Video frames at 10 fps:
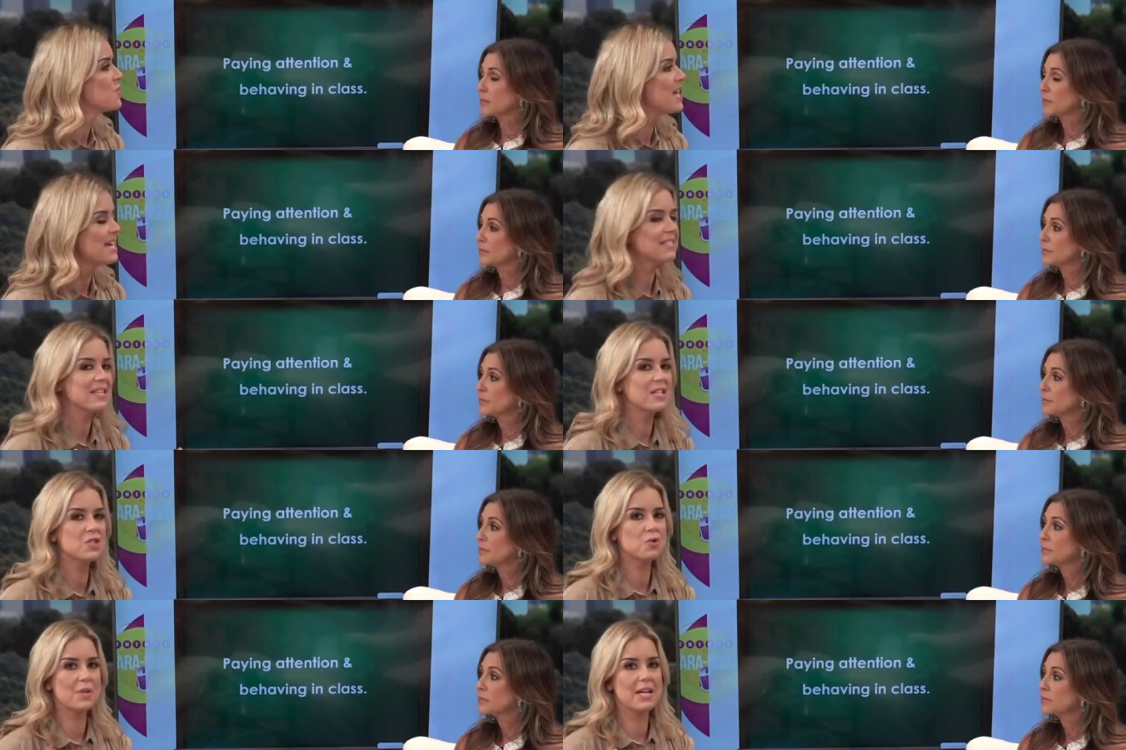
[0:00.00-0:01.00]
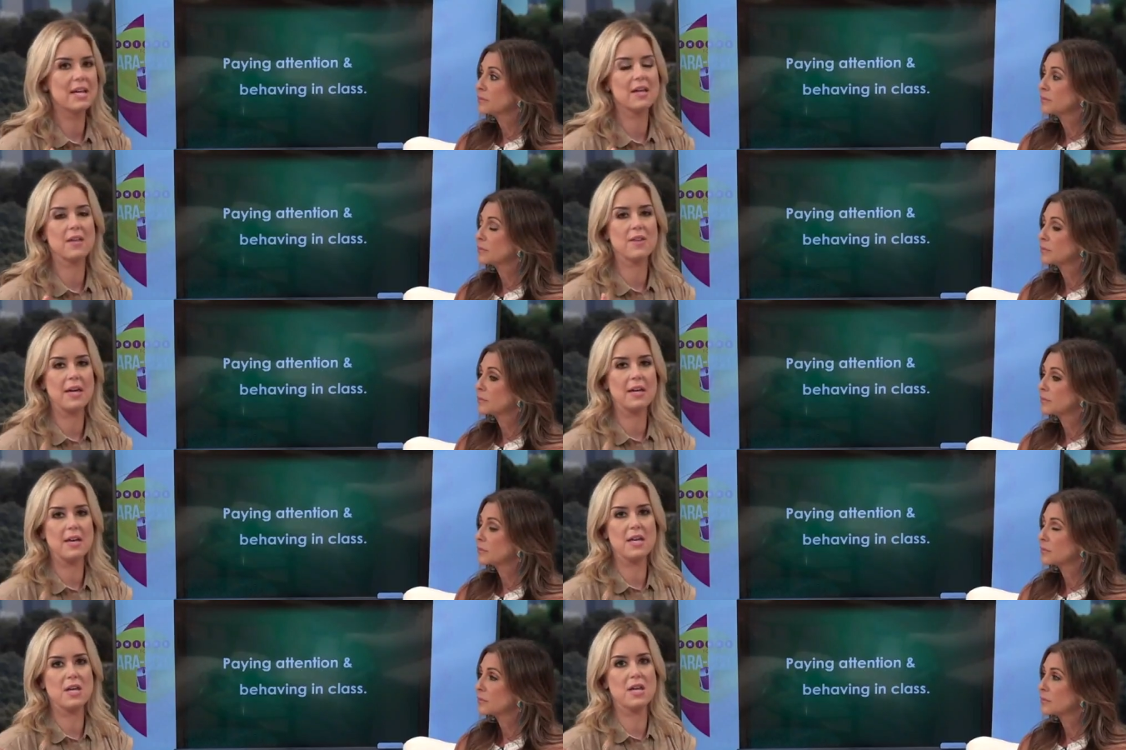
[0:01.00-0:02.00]
Speaker 1: they said to treat it like
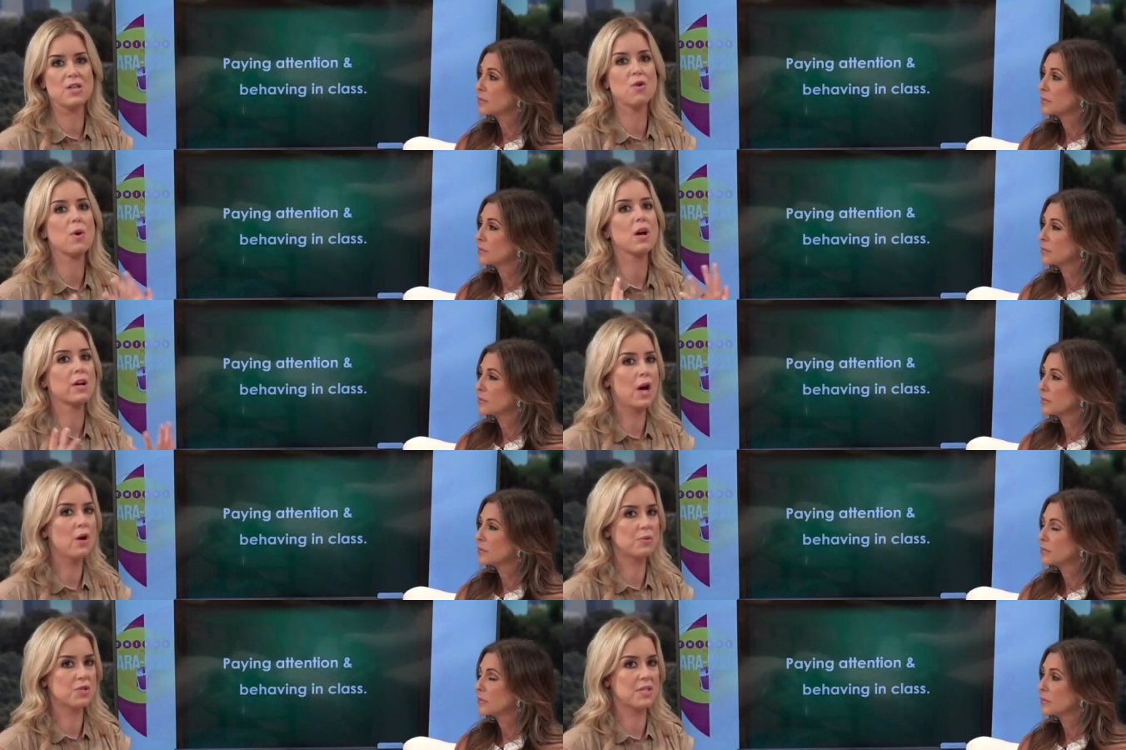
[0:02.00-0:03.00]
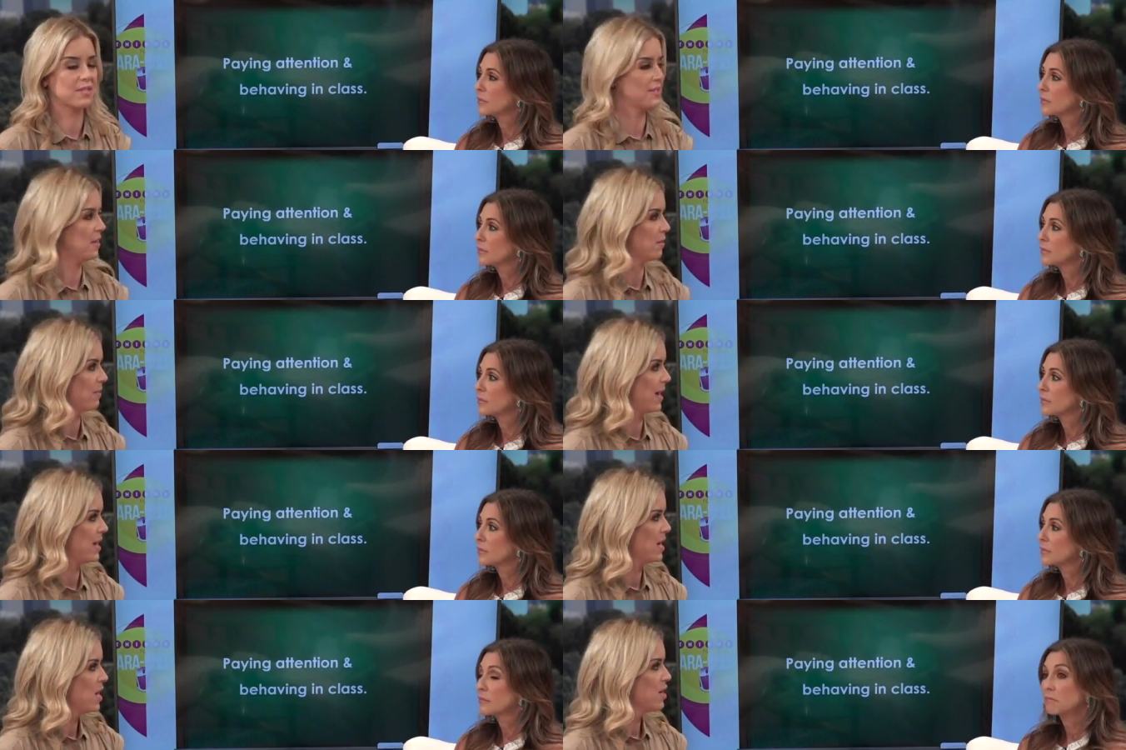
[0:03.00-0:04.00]
you're a coach this year,
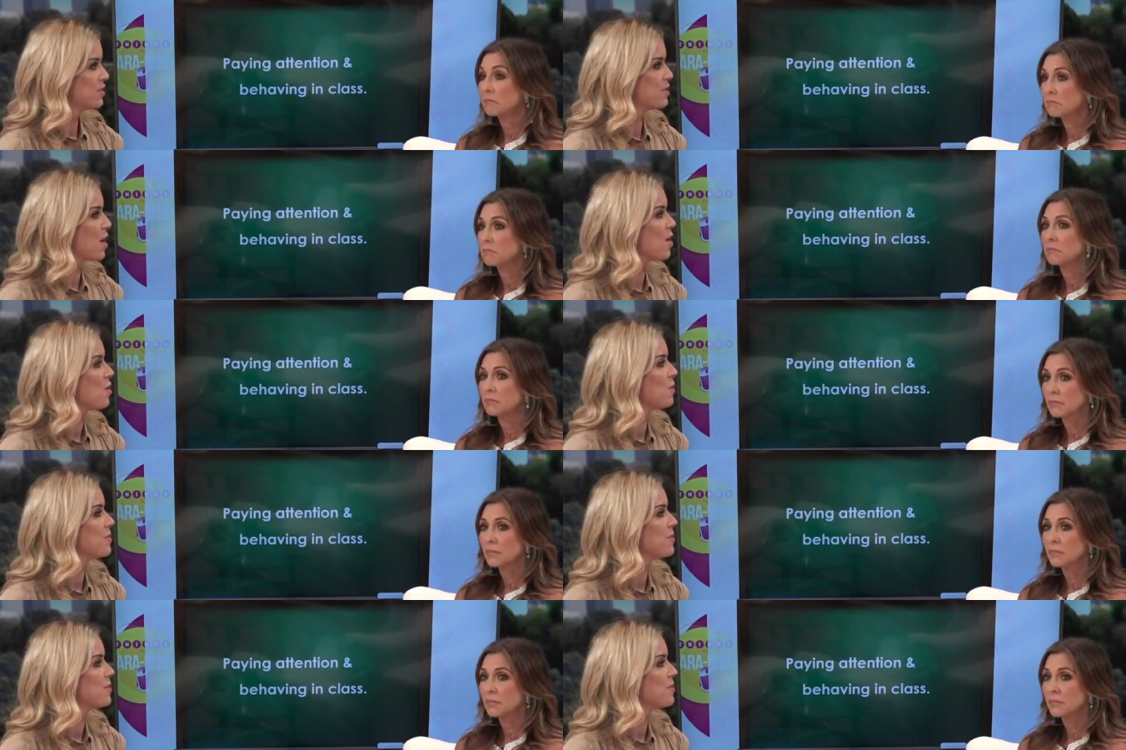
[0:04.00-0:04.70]
right? So